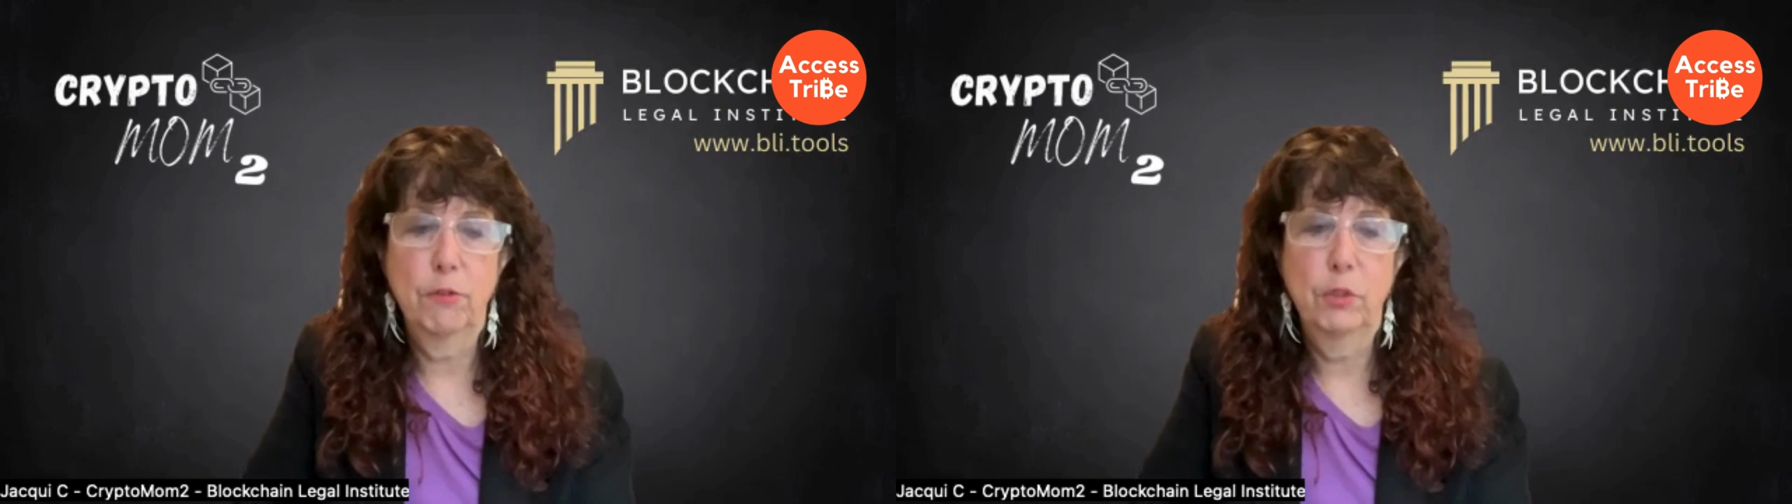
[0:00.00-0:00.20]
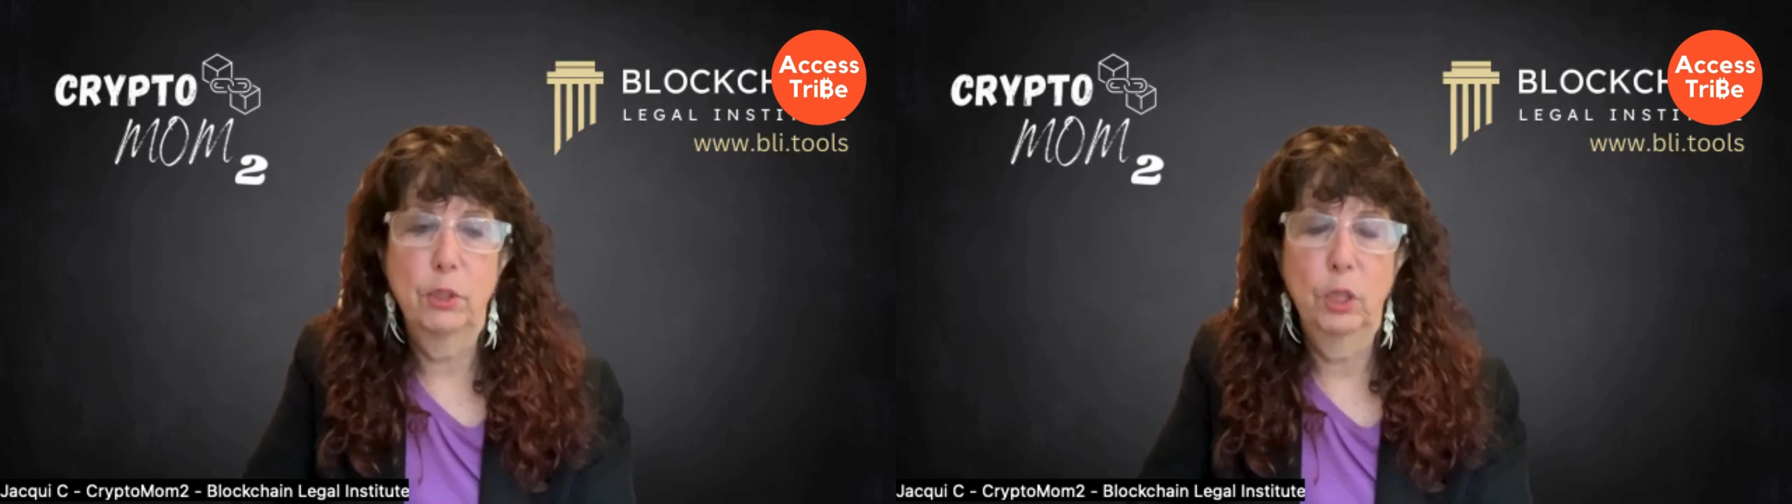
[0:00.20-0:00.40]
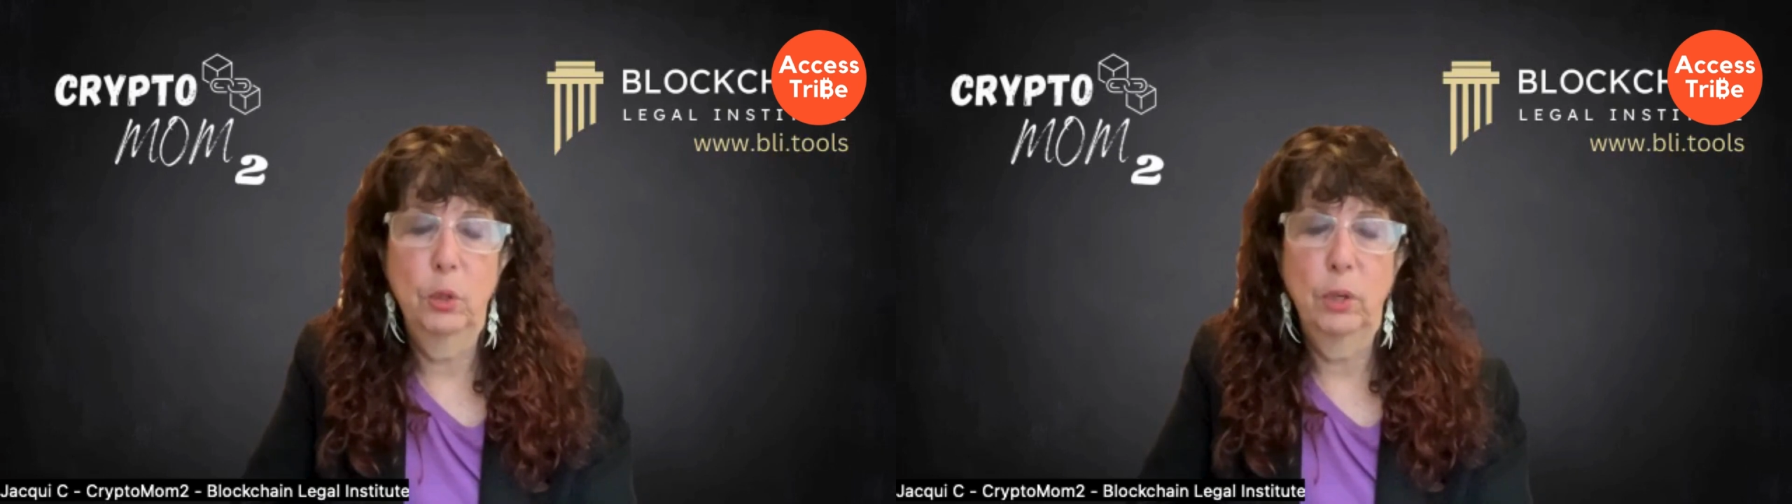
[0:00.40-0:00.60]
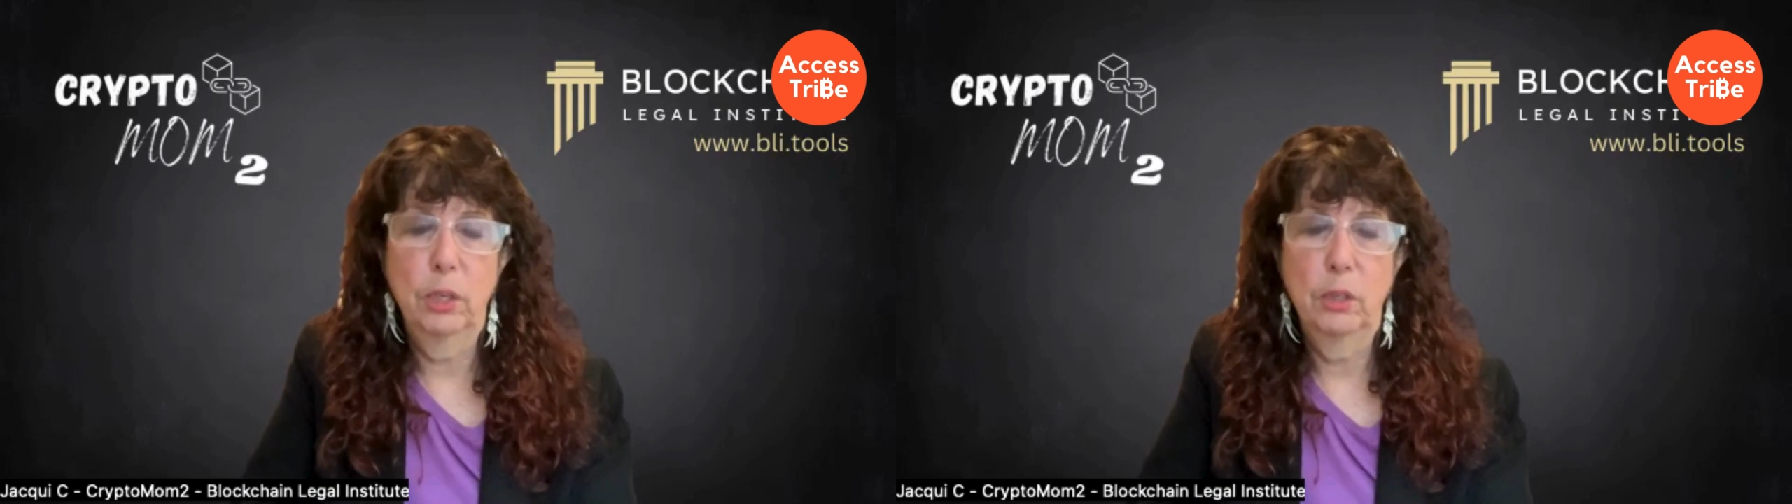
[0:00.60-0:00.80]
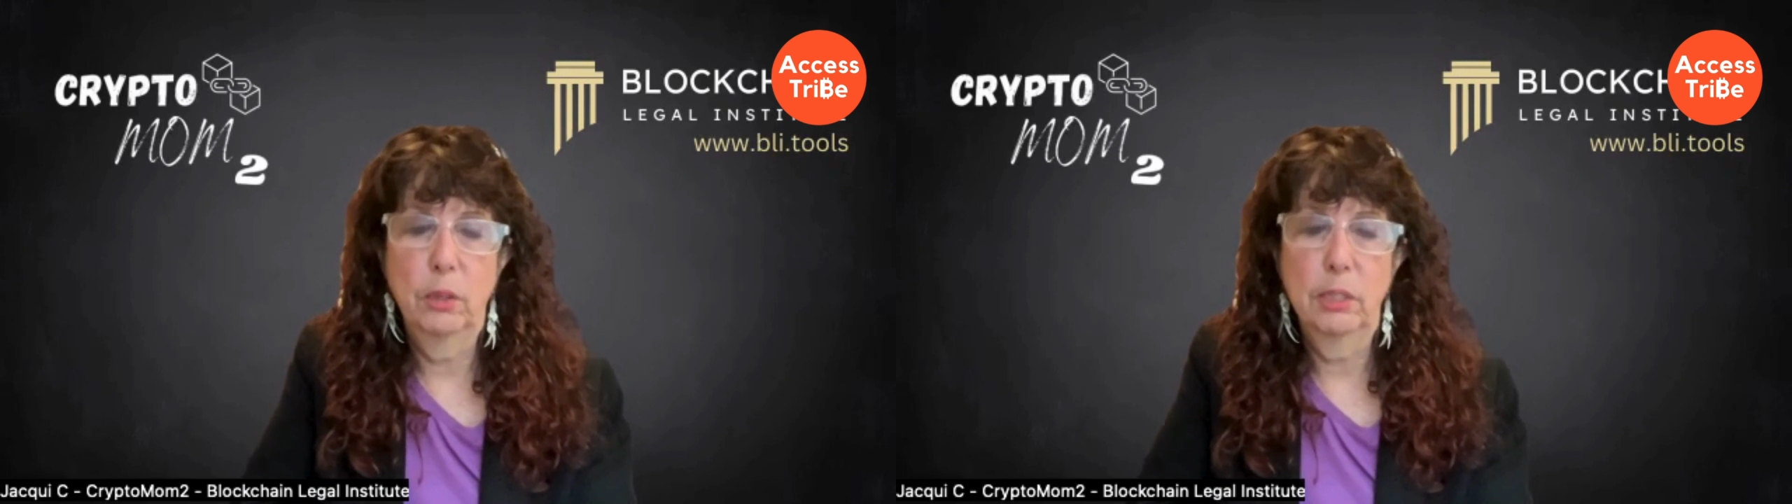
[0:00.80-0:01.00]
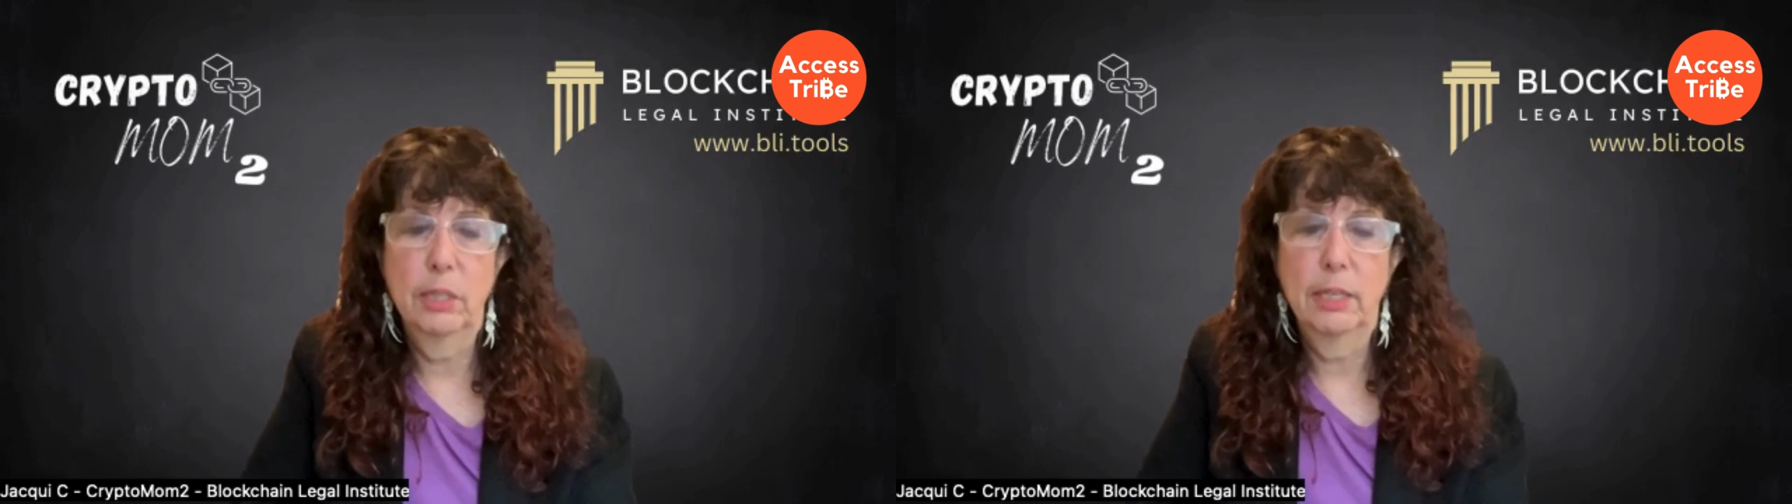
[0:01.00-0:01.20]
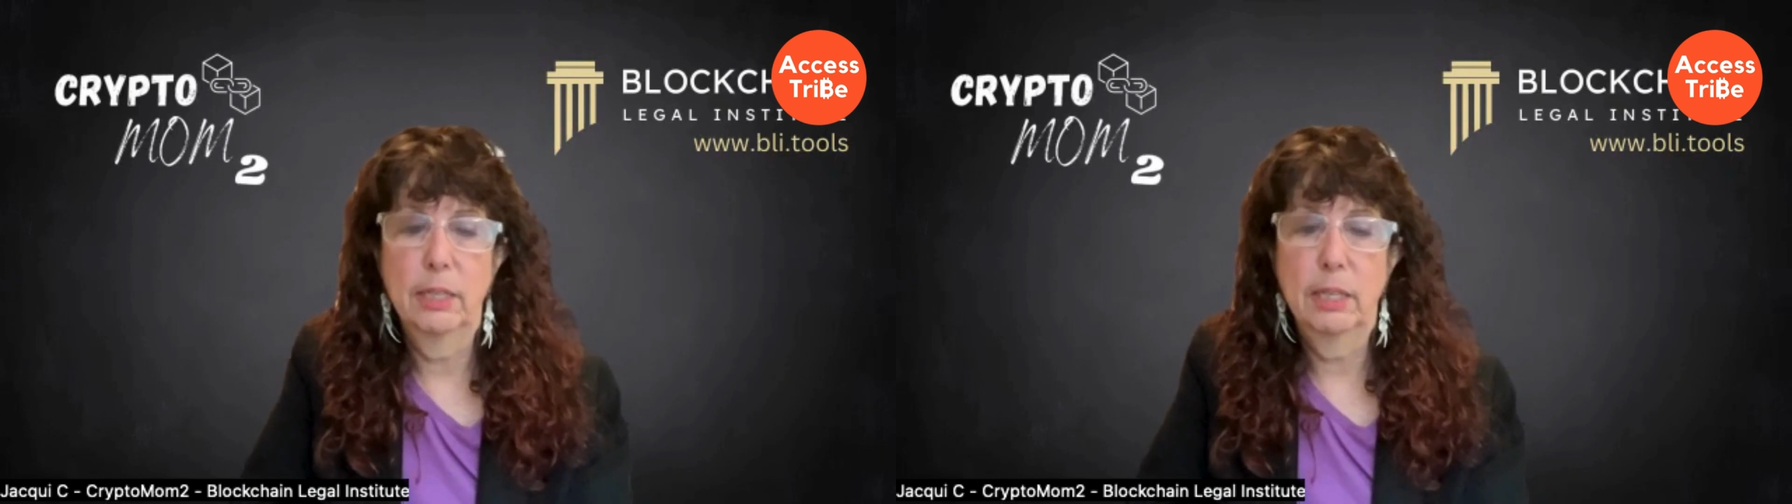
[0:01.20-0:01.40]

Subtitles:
fully aware that,